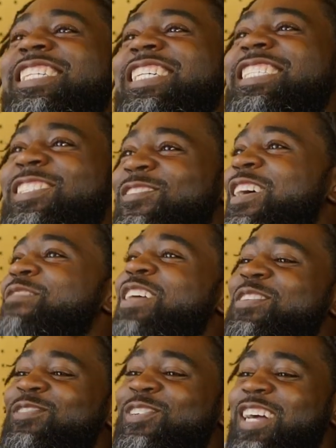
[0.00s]
okay. so right
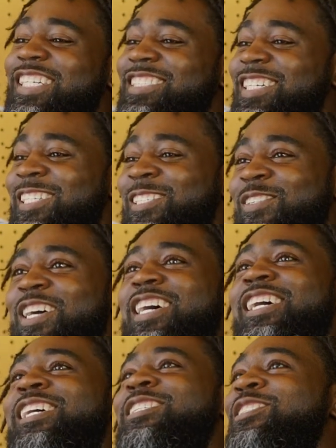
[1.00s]
by the Blue Rock Stadium.
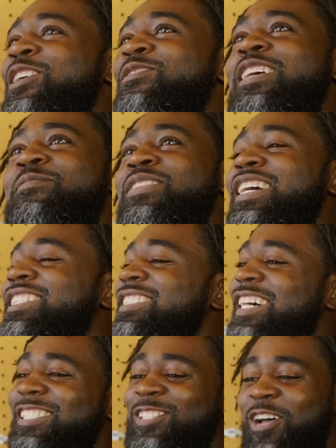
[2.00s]
Uh-huh. So I'm like, man, that
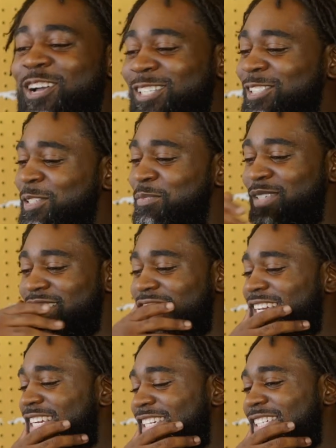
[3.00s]
sign talking to me.
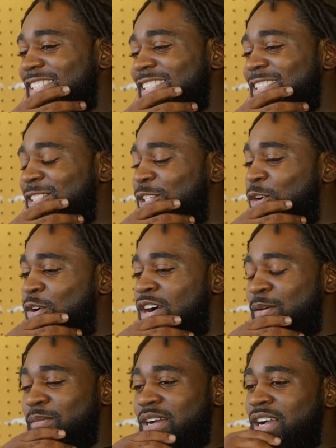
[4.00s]
Uh-huh. So
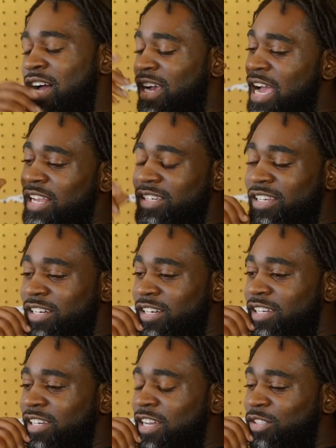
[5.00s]
um, I got
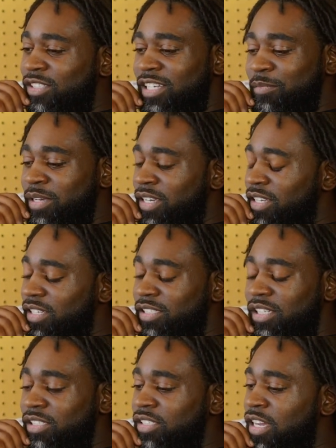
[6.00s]
there and I was like, man,
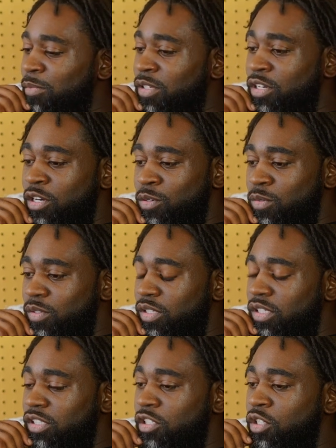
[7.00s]
it's, it's time to go.
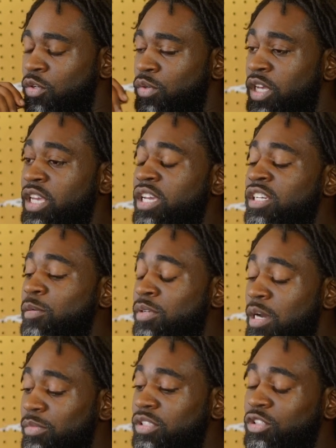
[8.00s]
So he ended up
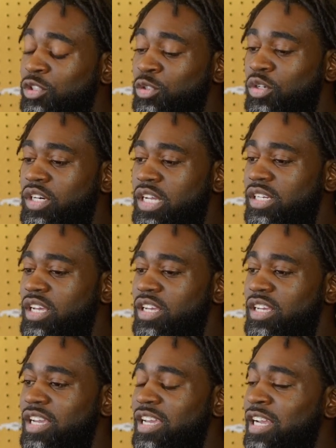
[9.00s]
coming to the store that
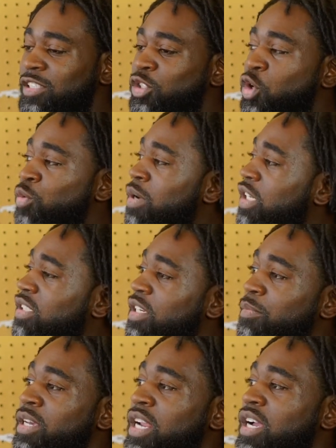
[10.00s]
day, and I told him I was
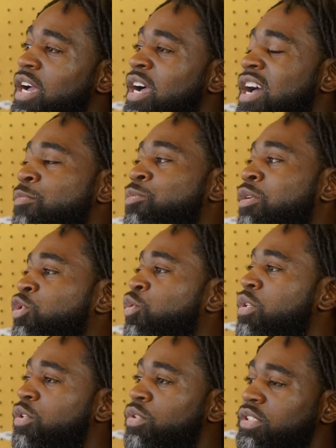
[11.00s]
like, man, I, I gotta put my
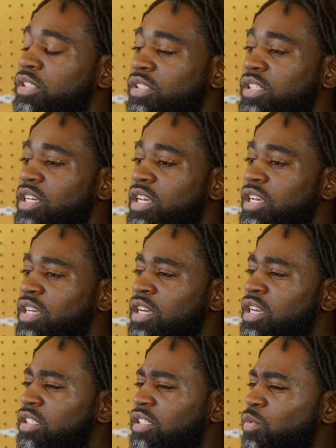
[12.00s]
two notice in.
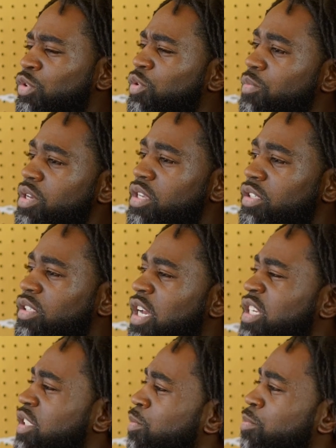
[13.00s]
He's like, what you mean? He's
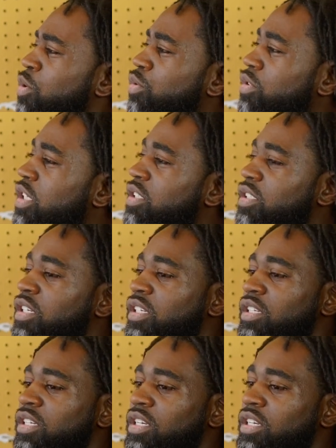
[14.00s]
like, I just promoted yesterday.